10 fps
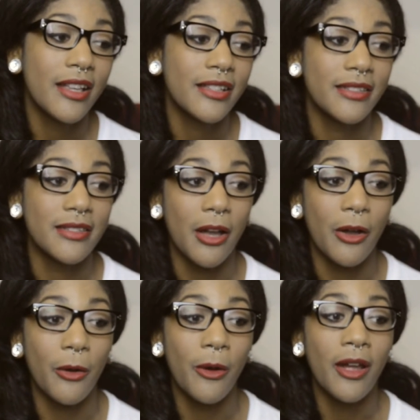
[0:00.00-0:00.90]

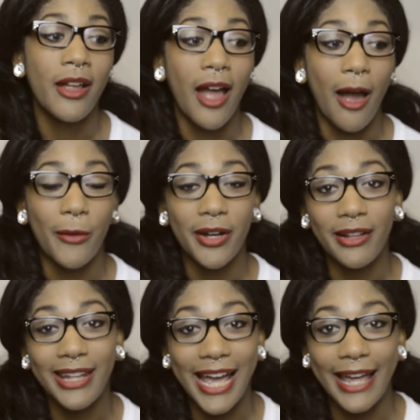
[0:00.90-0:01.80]
So I went
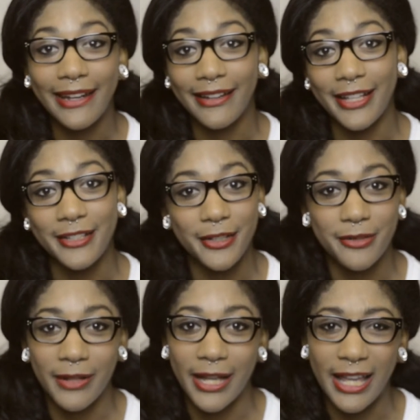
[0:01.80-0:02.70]
online and like searched
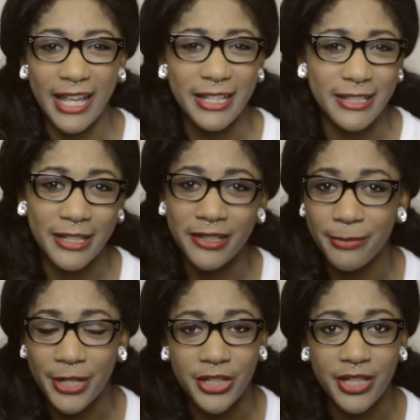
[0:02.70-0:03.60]
for like an Excel
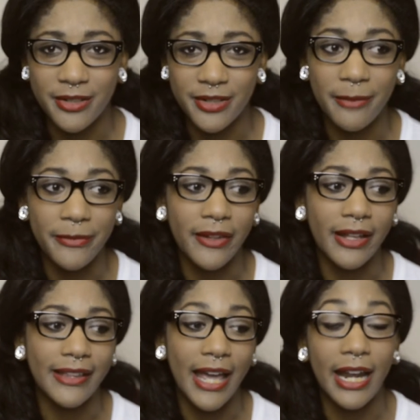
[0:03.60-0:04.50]
spreadsheet or something
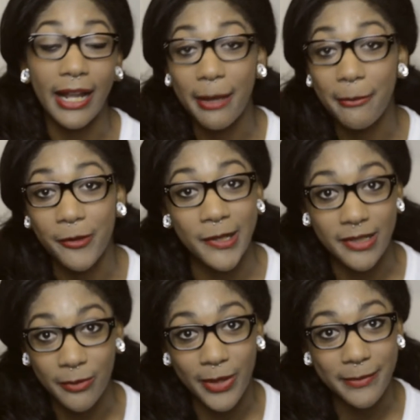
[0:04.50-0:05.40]
like that, and I came across
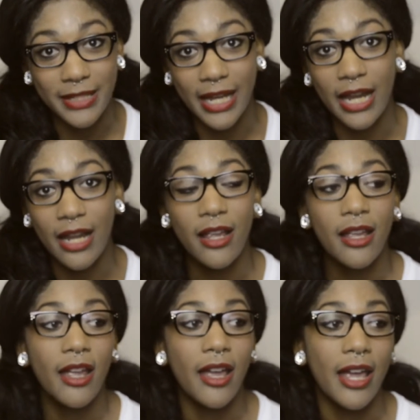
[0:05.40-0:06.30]
that website,
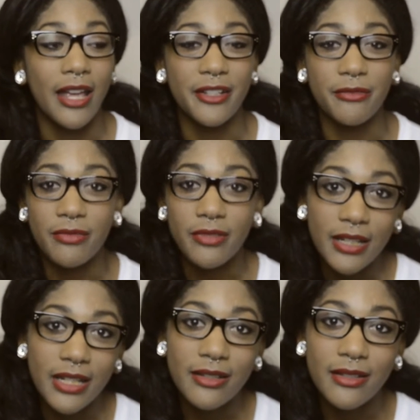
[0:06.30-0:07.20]
and it's
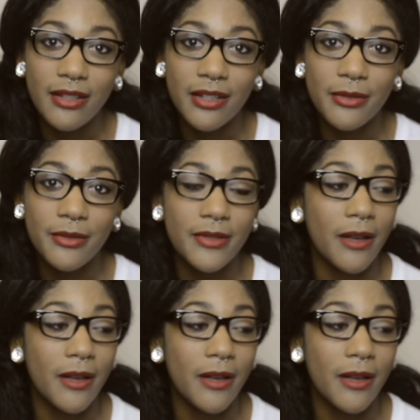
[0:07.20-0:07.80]
really easy to use.